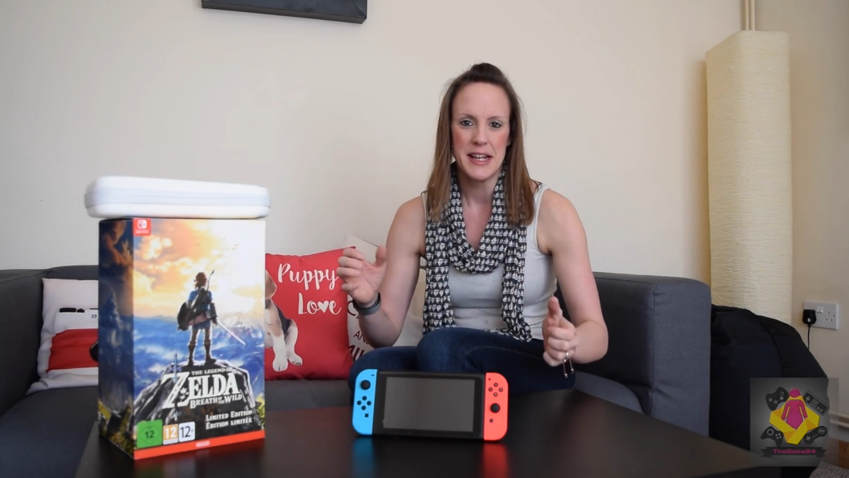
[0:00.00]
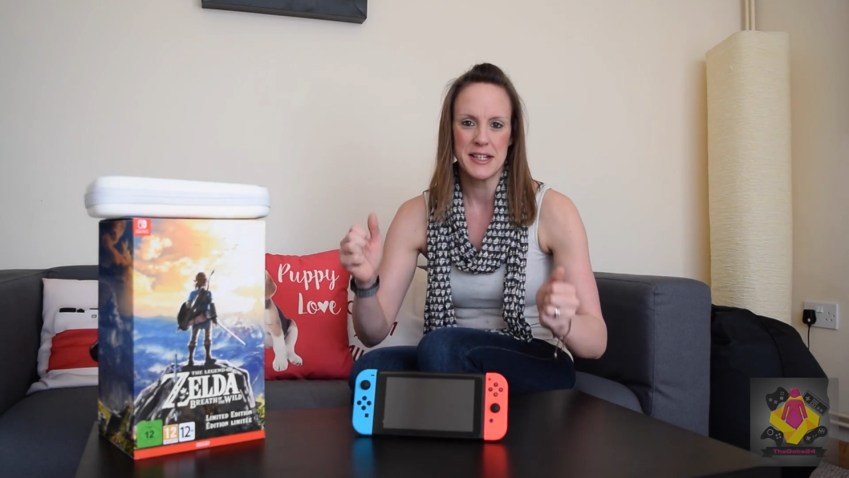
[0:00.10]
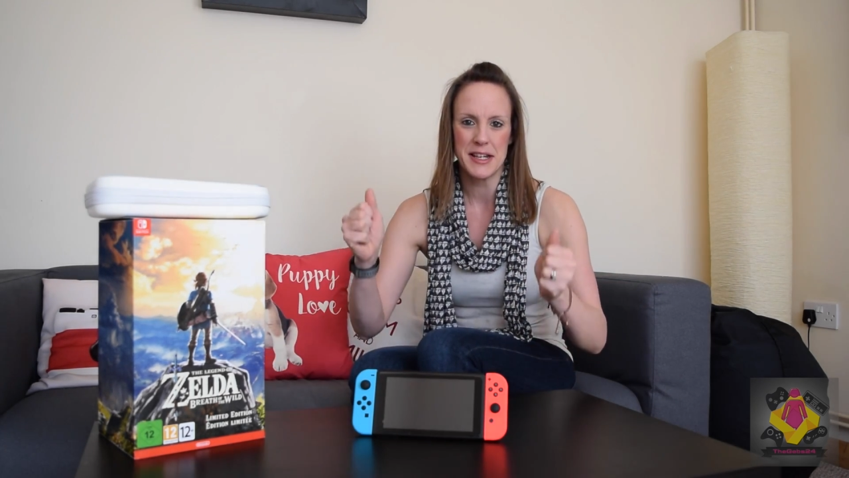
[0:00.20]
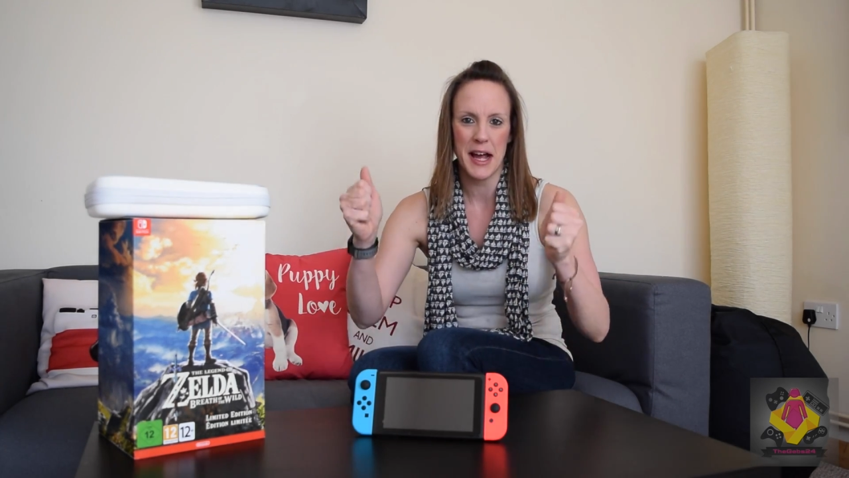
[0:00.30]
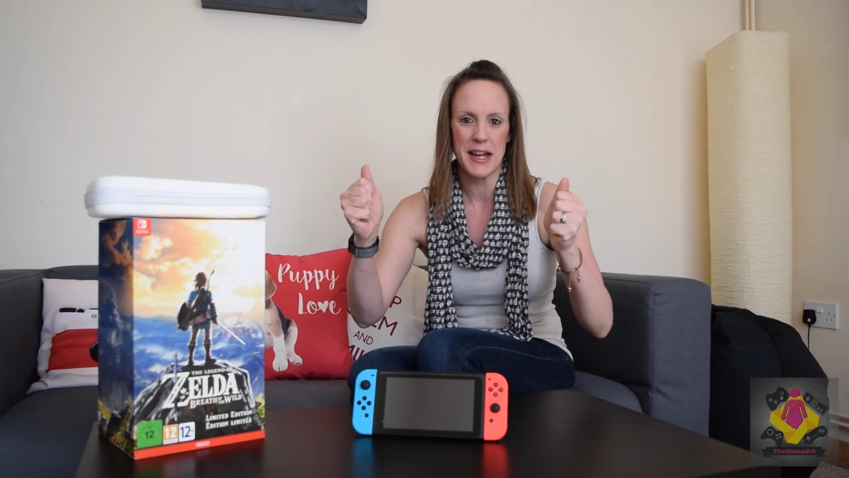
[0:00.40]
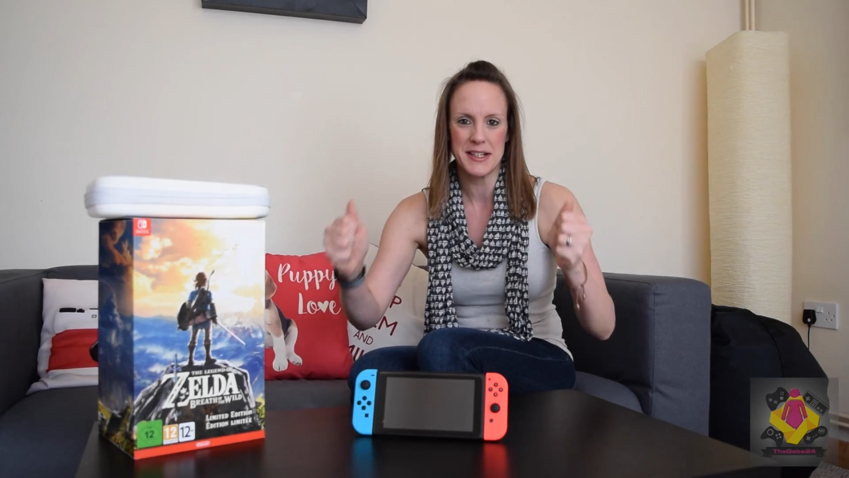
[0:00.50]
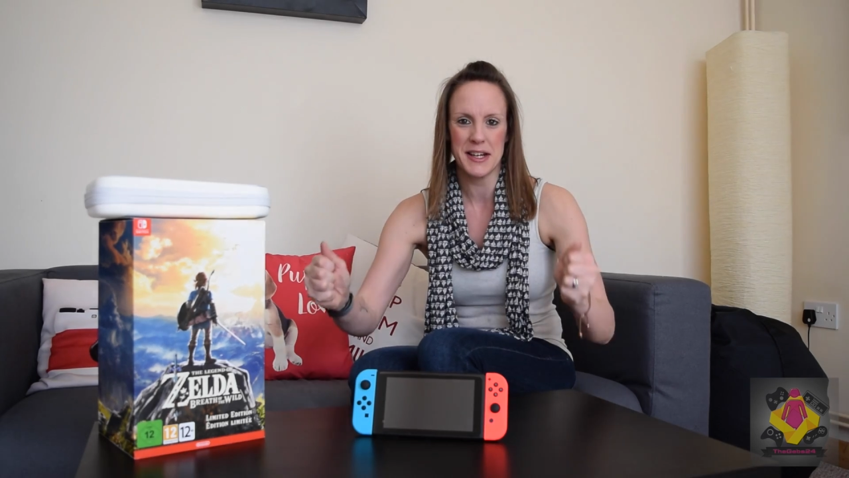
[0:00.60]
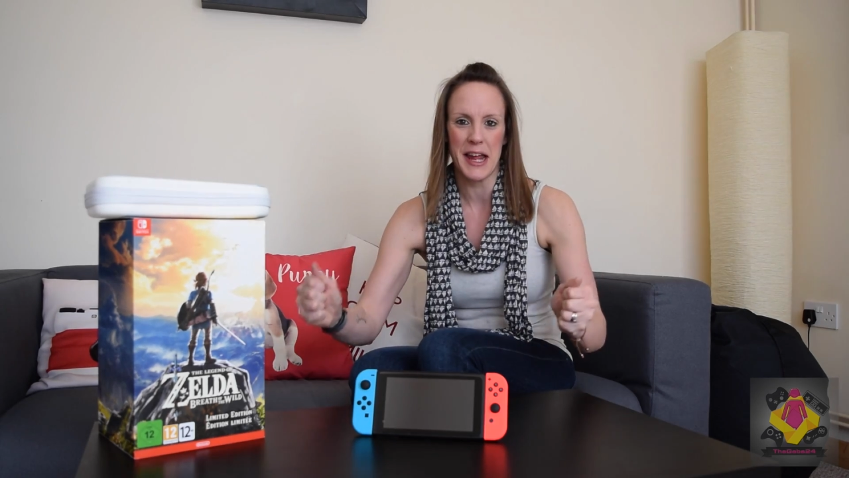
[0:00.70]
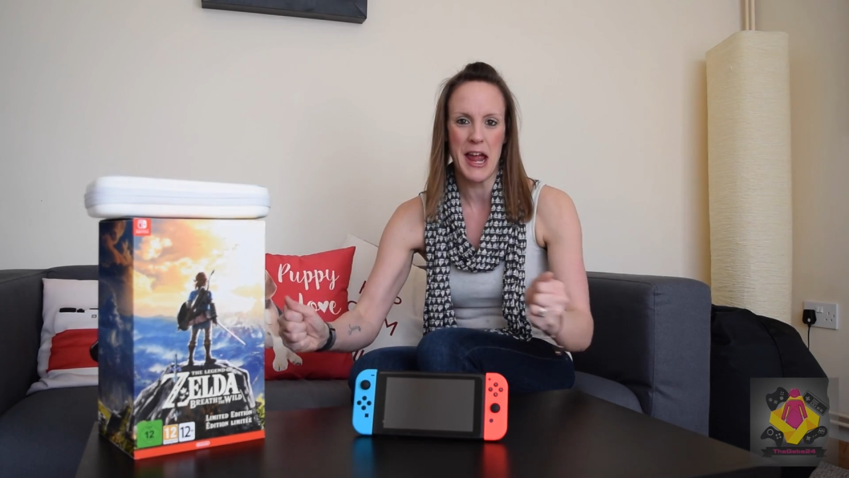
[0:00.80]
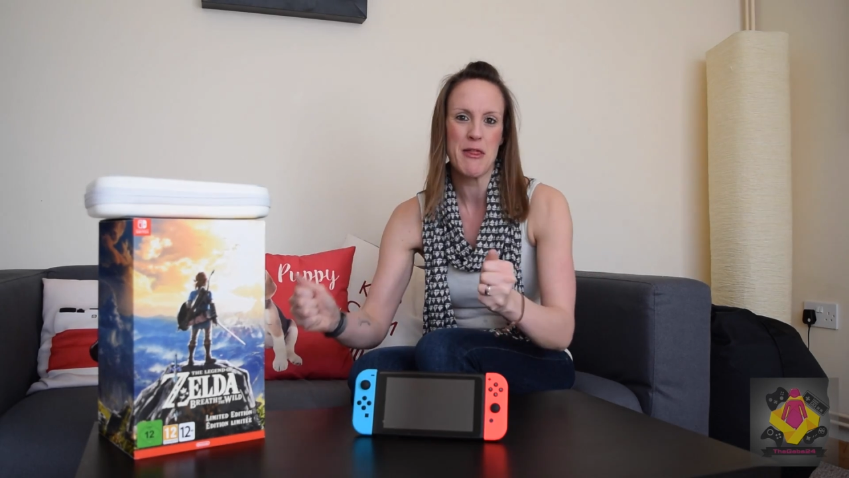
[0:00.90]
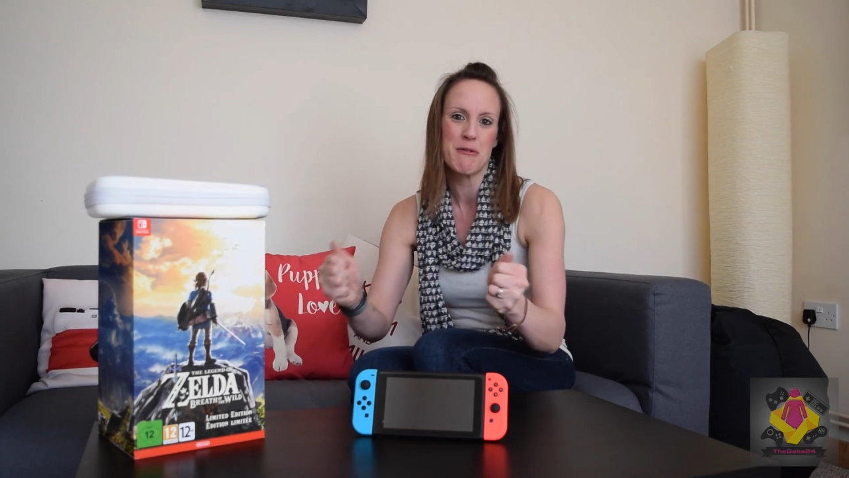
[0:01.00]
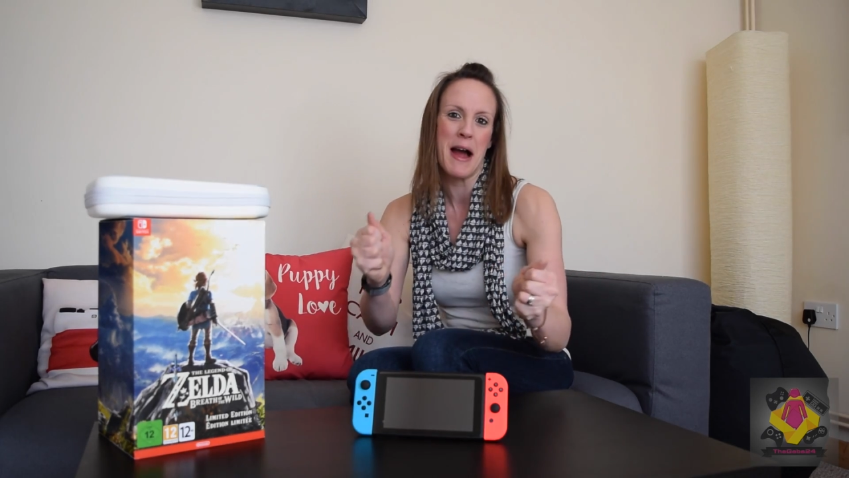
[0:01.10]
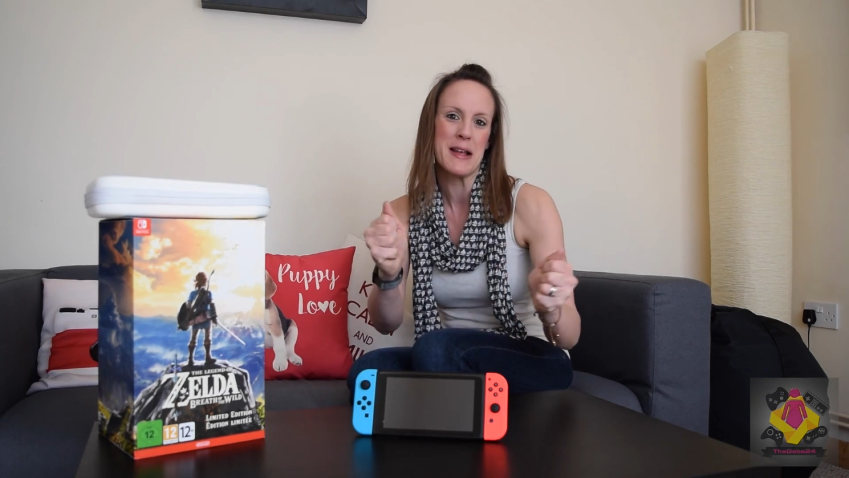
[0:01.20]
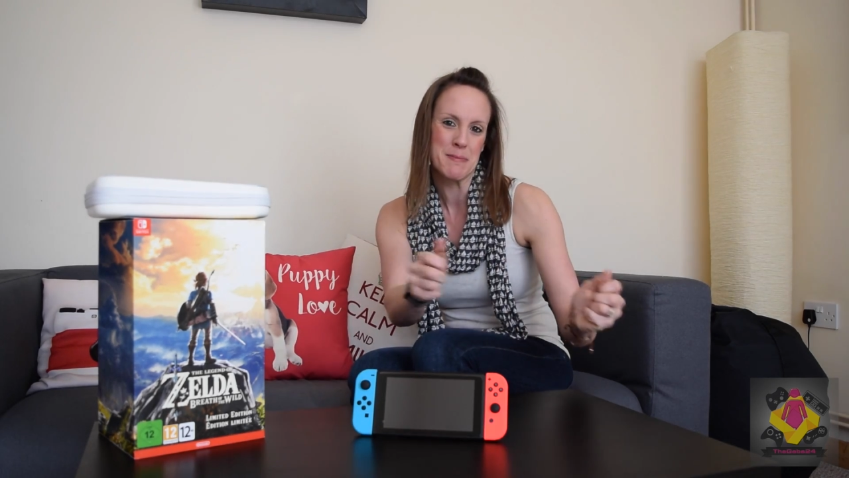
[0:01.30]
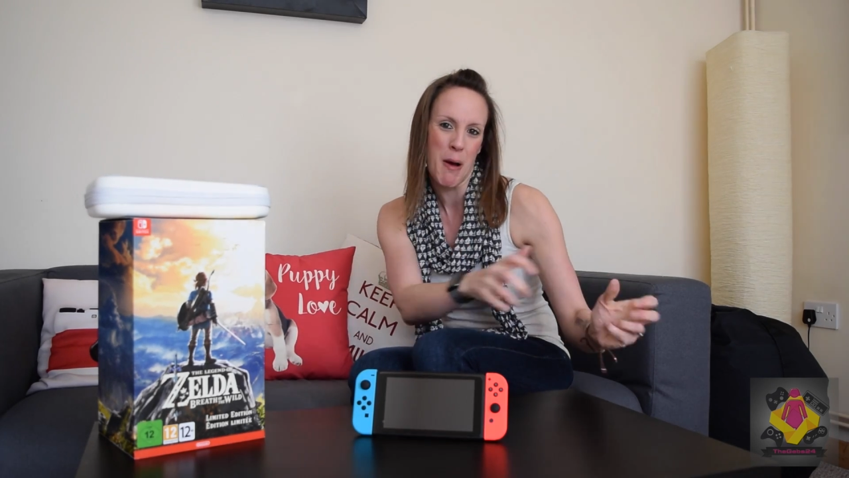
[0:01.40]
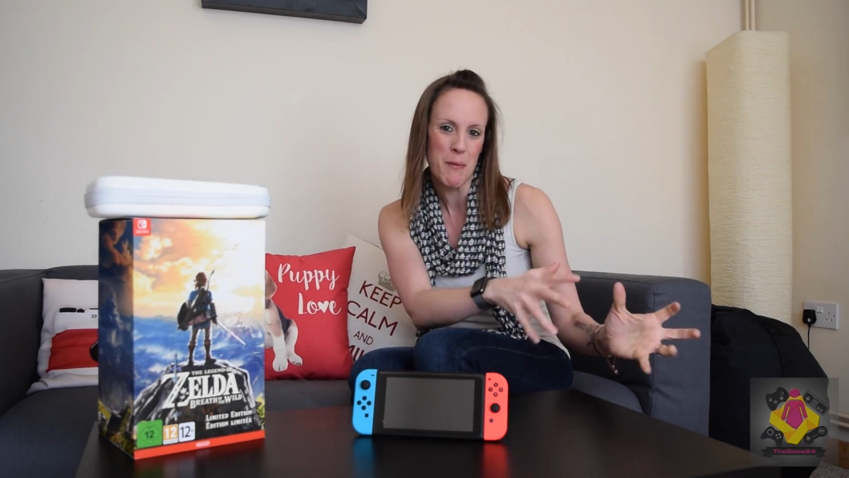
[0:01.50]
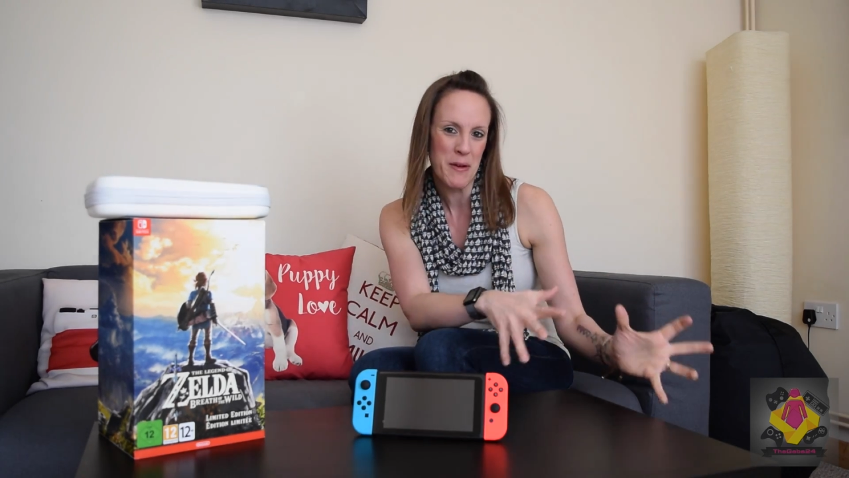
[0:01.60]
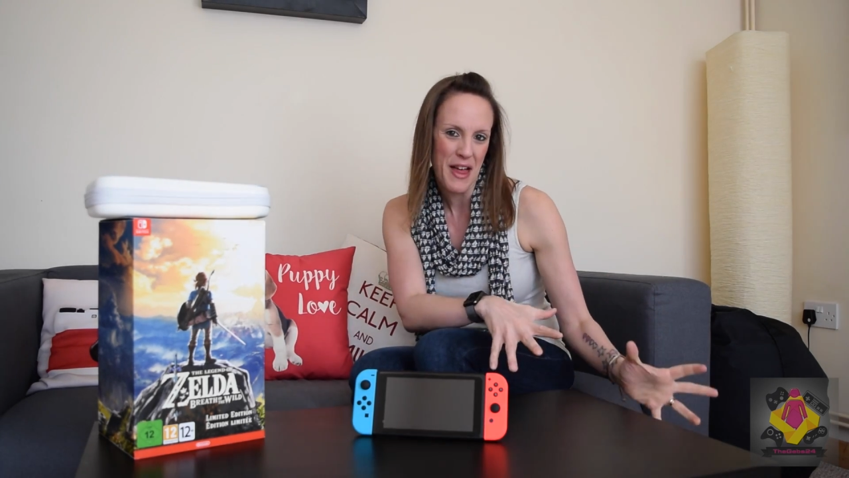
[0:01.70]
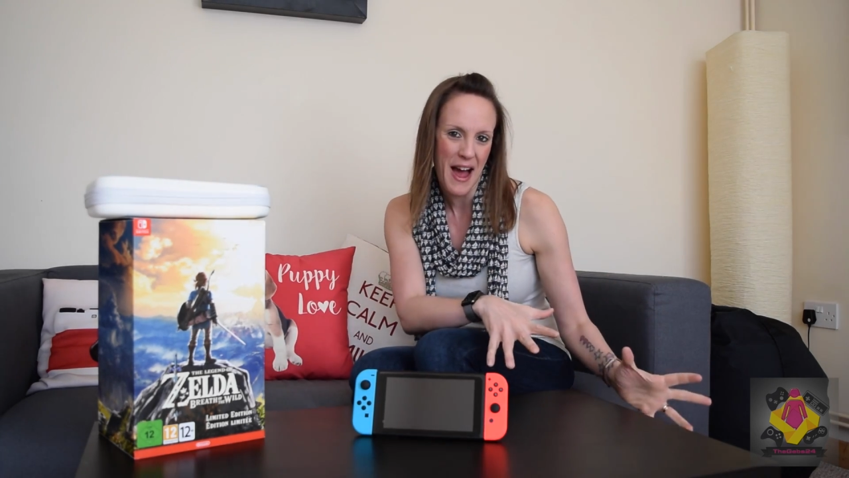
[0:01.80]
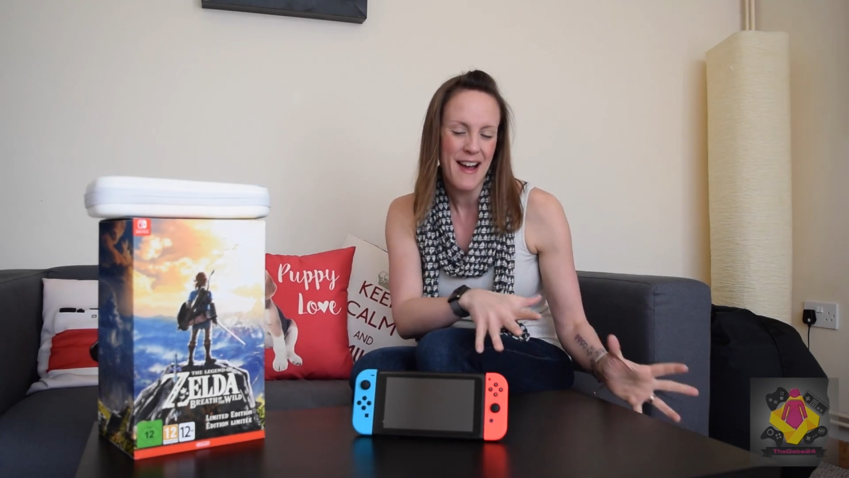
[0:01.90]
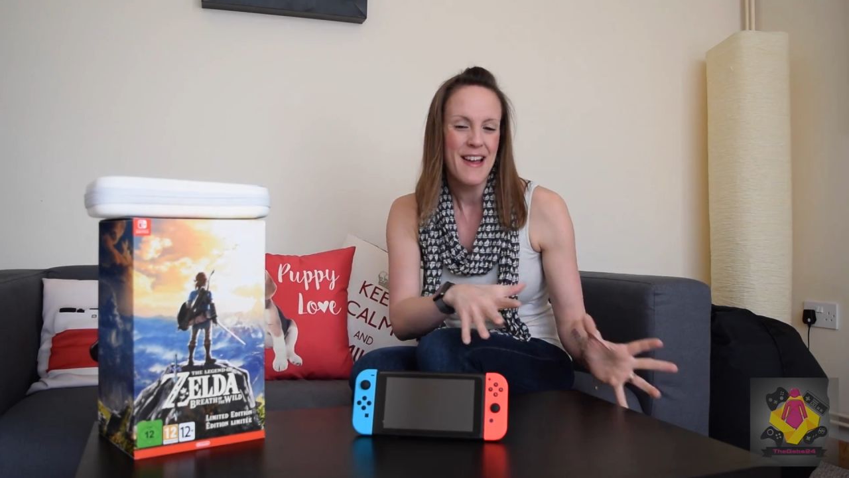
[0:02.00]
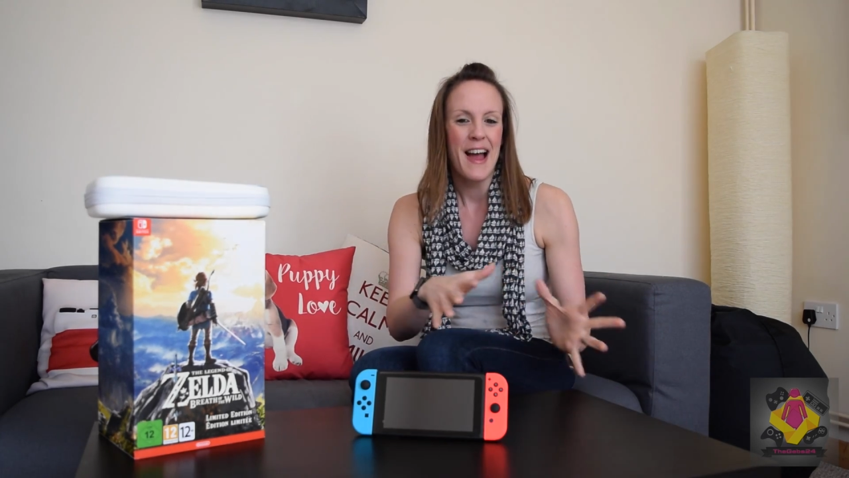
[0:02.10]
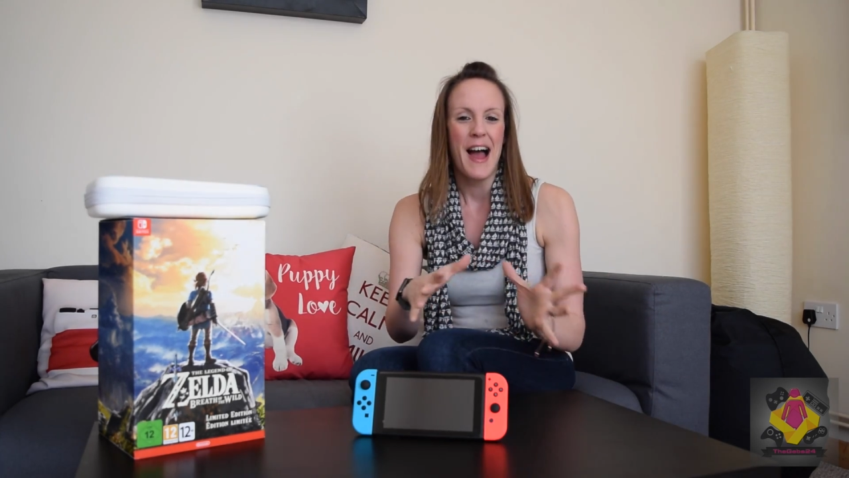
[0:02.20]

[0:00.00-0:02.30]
did I hit the right spot with that?